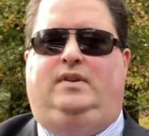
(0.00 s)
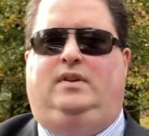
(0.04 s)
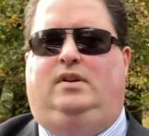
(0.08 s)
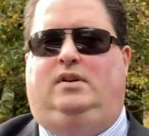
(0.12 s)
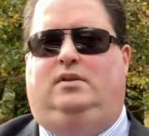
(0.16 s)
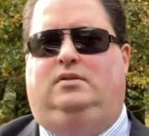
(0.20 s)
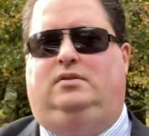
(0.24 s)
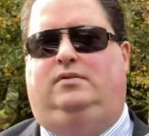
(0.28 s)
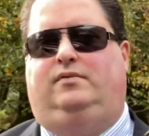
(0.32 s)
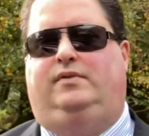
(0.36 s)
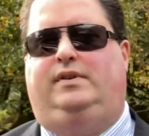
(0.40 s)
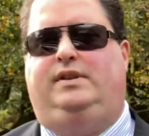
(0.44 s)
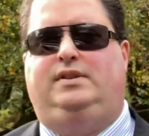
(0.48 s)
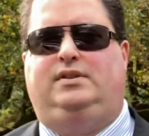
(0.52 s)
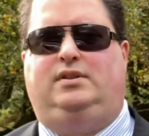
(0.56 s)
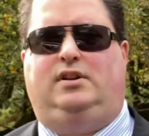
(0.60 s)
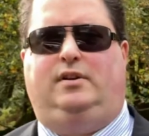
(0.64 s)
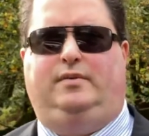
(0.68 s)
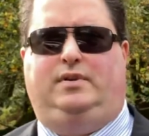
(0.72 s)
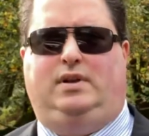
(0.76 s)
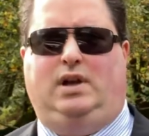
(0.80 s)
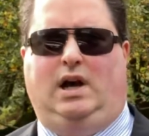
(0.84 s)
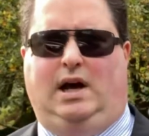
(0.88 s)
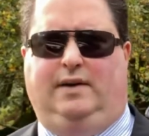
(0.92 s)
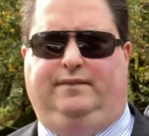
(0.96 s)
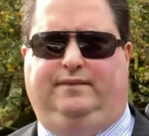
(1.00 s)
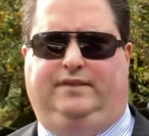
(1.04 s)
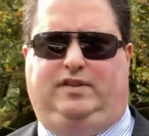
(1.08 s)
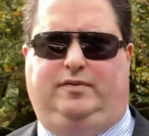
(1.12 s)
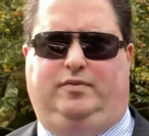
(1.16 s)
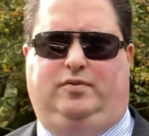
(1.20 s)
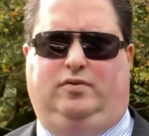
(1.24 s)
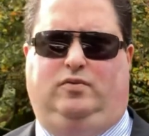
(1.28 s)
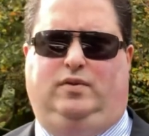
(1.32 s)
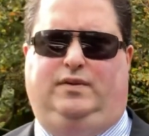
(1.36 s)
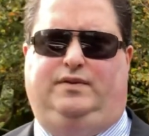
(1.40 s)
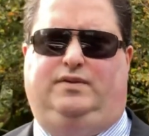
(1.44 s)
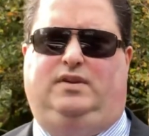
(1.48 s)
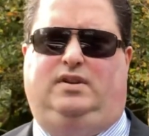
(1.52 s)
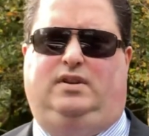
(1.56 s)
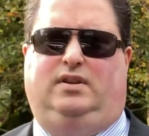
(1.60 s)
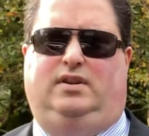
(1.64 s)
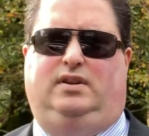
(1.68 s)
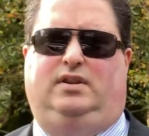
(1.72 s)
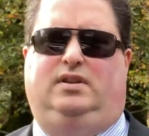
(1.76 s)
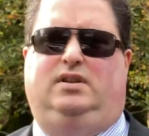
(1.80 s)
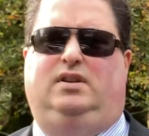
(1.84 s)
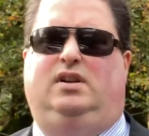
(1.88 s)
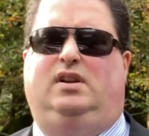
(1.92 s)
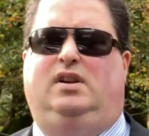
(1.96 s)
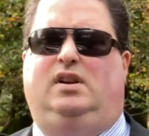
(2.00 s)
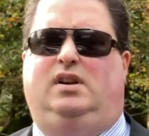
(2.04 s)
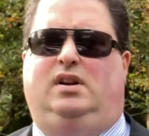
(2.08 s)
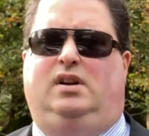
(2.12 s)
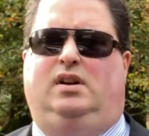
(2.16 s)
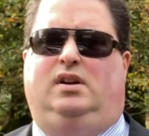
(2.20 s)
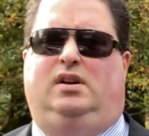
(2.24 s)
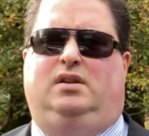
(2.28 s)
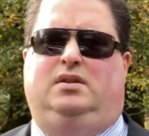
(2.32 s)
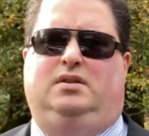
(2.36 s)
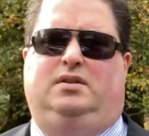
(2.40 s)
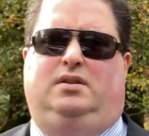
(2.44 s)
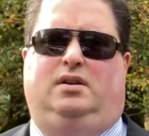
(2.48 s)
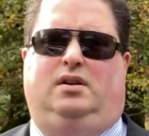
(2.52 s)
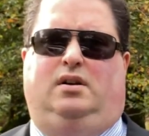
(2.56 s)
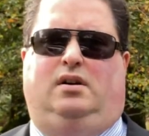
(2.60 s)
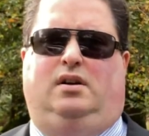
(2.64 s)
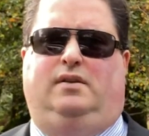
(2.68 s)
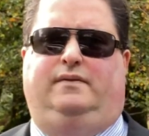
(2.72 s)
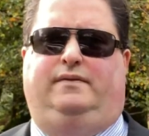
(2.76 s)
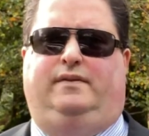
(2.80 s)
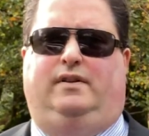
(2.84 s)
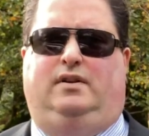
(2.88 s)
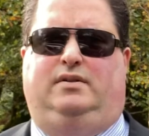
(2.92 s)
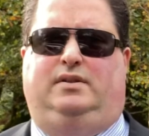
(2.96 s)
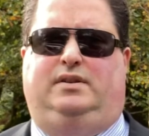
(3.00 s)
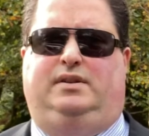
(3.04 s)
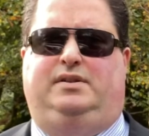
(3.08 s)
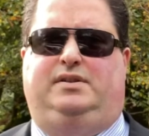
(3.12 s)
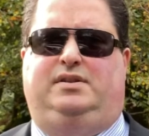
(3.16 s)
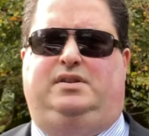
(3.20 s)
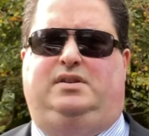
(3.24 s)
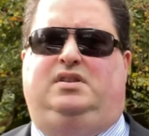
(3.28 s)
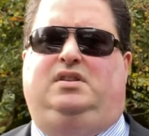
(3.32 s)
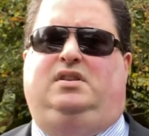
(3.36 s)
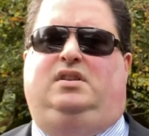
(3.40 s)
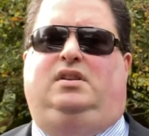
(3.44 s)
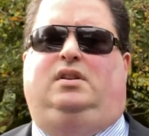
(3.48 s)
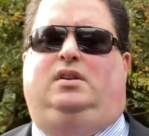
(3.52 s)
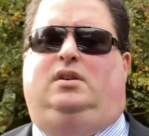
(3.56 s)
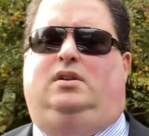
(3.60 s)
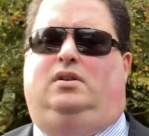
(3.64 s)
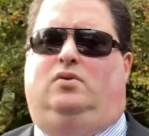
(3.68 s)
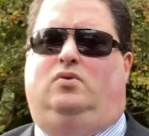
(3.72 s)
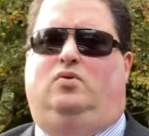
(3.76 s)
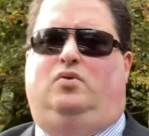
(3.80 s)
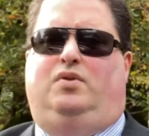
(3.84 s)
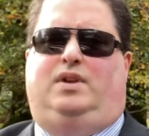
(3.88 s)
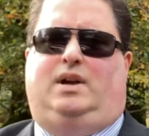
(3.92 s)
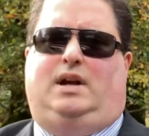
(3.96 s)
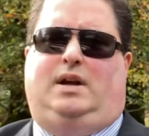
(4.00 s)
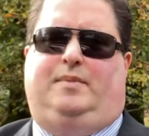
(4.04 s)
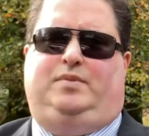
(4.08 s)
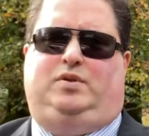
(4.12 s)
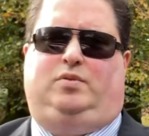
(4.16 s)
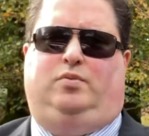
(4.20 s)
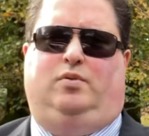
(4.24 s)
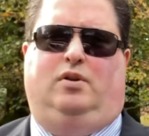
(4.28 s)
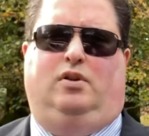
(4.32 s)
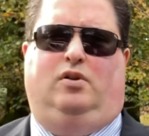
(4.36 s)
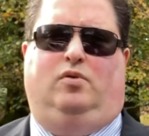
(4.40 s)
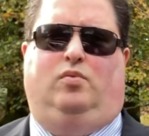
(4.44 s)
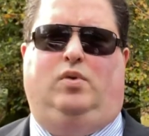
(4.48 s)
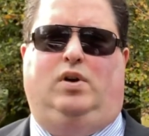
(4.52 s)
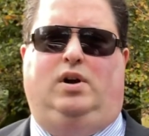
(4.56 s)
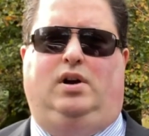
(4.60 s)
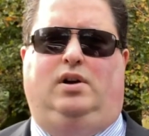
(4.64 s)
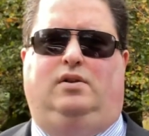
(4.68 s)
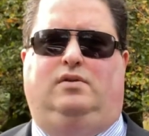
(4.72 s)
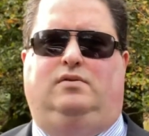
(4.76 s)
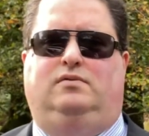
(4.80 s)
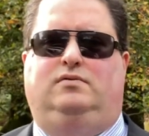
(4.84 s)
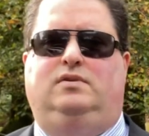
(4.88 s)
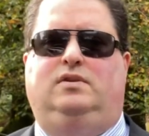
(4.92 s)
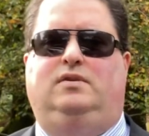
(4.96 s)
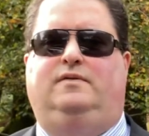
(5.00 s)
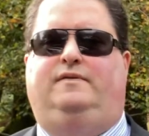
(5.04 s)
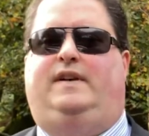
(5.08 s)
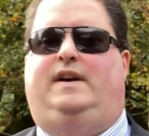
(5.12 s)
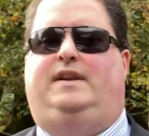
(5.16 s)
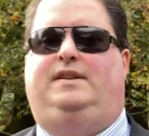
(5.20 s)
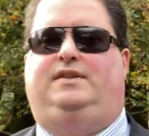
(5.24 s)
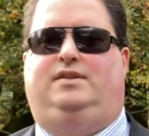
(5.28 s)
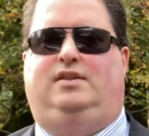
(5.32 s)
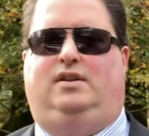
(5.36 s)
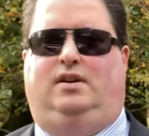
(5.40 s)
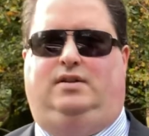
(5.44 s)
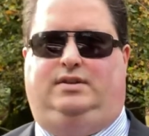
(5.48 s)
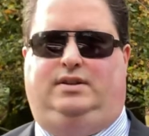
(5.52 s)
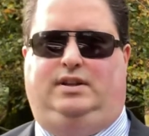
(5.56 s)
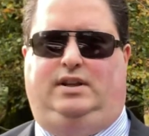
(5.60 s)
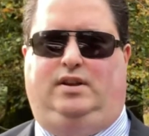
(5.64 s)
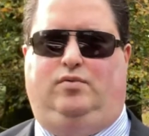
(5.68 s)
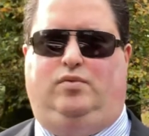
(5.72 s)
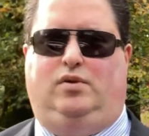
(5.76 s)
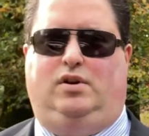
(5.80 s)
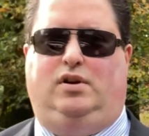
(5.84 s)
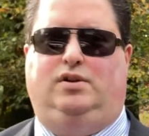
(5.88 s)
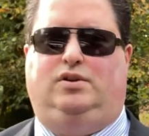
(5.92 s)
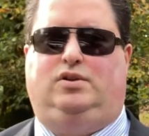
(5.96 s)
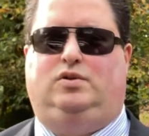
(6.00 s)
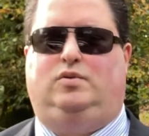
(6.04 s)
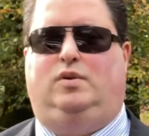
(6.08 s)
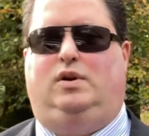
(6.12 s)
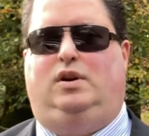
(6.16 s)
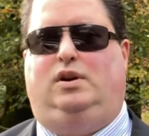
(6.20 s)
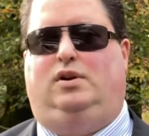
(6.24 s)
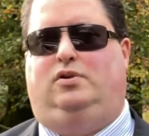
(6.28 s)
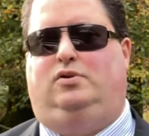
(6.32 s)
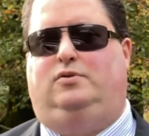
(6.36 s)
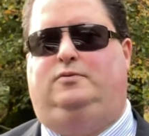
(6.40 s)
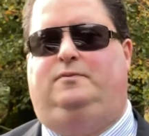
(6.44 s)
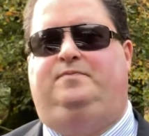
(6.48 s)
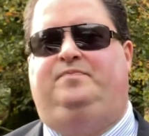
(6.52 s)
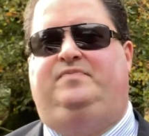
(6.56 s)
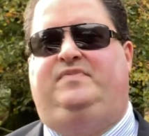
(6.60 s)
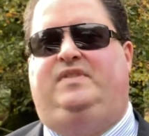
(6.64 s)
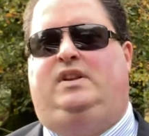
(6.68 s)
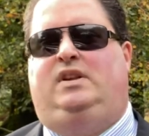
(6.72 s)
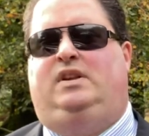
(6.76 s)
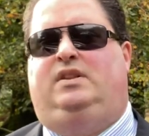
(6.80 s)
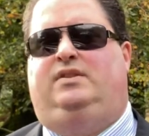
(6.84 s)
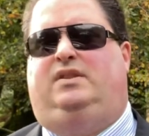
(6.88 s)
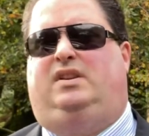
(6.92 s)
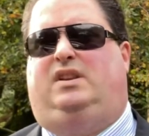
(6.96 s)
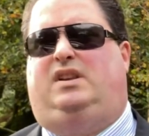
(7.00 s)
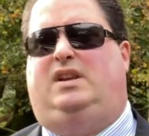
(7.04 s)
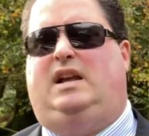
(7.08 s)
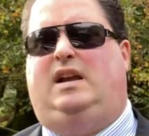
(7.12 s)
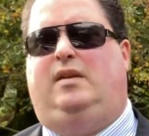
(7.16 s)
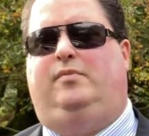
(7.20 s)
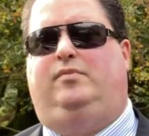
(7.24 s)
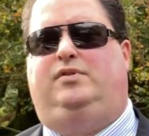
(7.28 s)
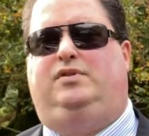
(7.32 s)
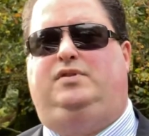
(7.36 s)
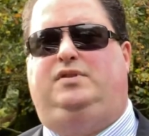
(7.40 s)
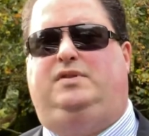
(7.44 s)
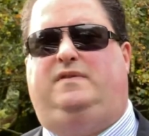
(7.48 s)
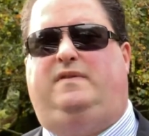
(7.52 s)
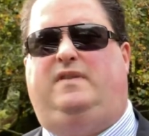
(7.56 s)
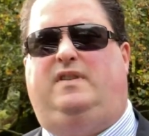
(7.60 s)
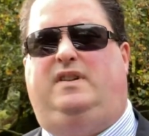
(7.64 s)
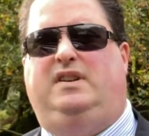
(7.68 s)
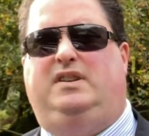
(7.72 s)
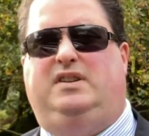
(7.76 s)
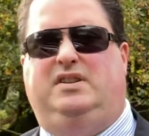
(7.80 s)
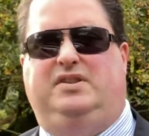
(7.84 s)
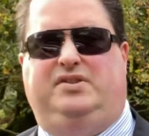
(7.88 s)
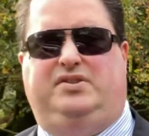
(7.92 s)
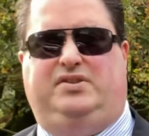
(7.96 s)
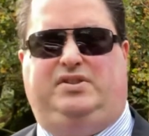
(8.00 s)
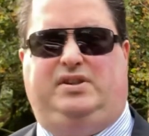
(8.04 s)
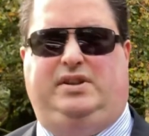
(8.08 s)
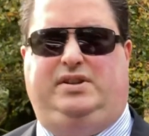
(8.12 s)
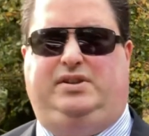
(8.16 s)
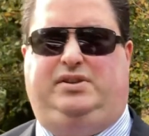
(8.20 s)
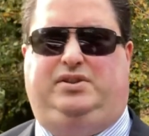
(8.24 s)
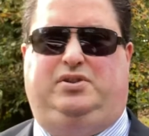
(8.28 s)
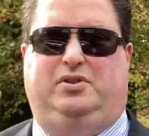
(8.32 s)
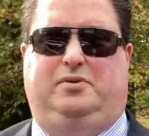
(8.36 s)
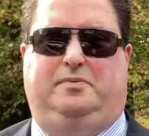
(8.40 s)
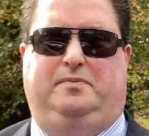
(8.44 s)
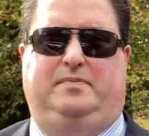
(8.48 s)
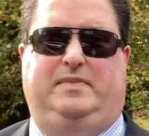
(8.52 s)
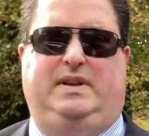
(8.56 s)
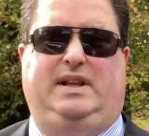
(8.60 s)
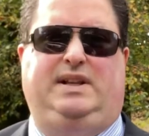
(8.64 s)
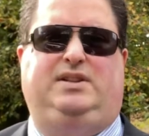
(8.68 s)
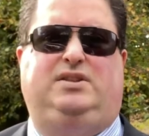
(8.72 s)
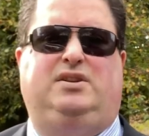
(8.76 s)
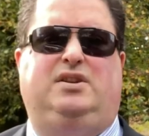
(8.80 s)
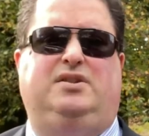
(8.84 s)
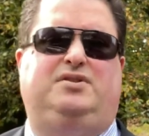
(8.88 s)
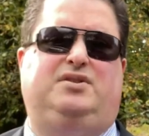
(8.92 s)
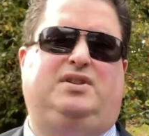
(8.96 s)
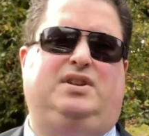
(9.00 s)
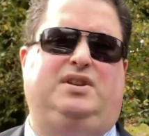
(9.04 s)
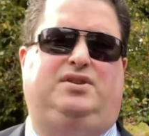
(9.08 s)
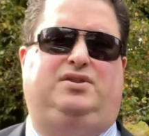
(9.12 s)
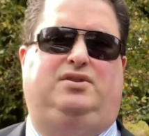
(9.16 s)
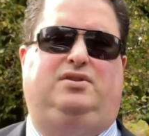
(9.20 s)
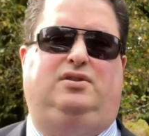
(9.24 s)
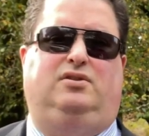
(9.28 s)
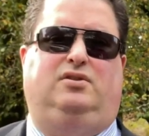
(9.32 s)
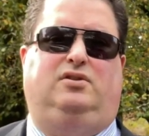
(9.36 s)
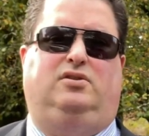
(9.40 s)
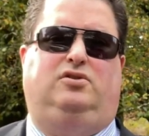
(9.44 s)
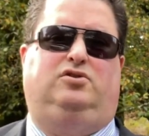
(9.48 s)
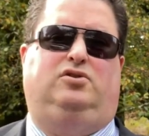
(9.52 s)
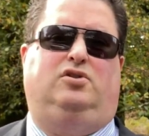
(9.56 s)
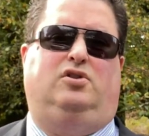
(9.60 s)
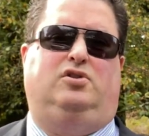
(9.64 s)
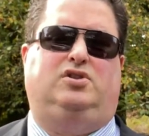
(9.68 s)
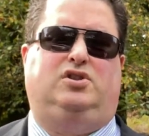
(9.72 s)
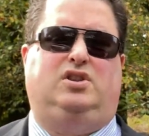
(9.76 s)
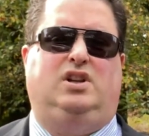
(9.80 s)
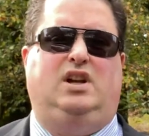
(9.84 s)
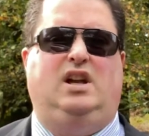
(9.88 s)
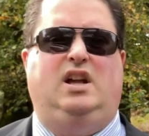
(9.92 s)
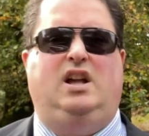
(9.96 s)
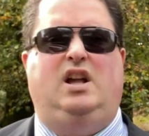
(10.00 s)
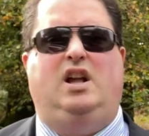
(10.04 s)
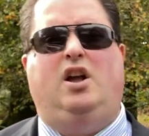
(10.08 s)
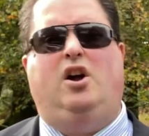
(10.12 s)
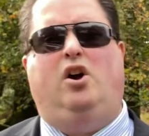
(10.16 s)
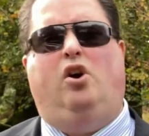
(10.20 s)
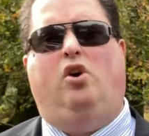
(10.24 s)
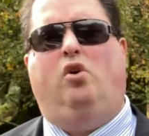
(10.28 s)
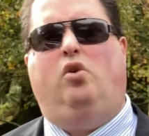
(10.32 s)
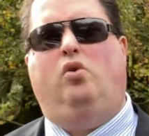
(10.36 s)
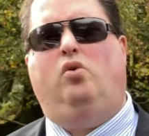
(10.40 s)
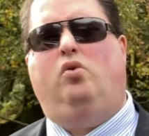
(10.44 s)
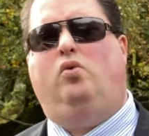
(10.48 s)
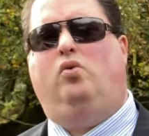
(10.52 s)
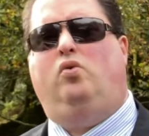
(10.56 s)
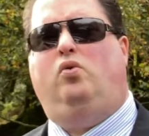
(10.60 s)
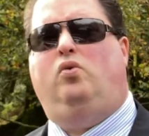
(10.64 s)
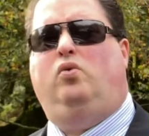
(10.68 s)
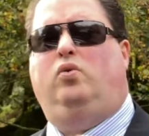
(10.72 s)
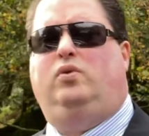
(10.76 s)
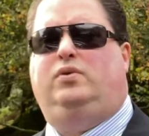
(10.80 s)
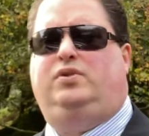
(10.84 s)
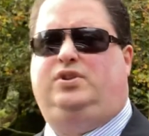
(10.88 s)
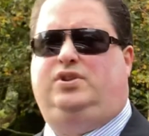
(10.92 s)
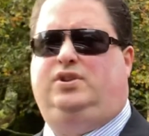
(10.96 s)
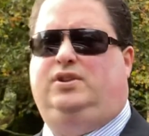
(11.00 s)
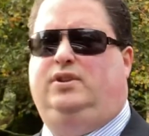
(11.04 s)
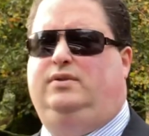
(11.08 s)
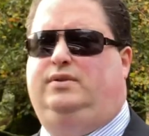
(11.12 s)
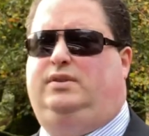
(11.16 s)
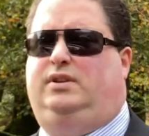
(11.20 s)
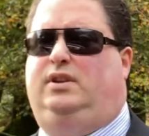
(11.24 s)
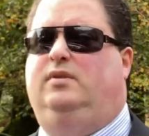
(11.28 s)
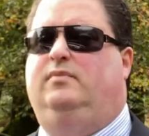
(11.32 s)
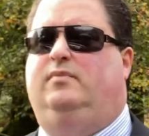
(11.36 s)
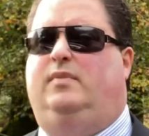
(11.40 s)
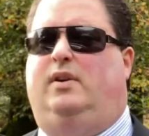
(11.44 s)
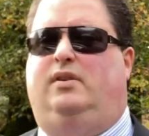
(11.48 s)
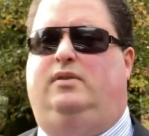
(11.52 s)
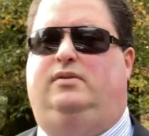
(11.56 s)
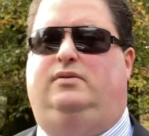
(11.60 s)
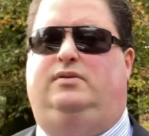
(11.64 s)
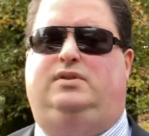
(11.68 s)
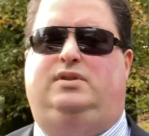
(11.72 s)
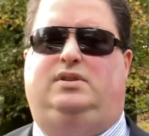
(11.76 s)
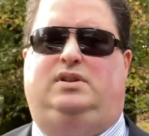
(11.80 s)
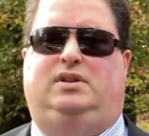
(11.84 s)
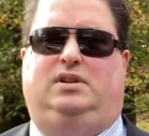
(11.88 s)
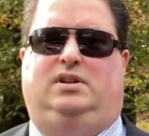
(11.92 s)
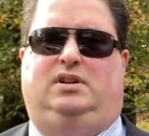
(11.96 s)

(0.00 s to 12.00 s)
the reason I'm comfortable with the iPhone is all the apps work well, Face ID works well, the camera is very consistent. It's consistent across all shooting modes.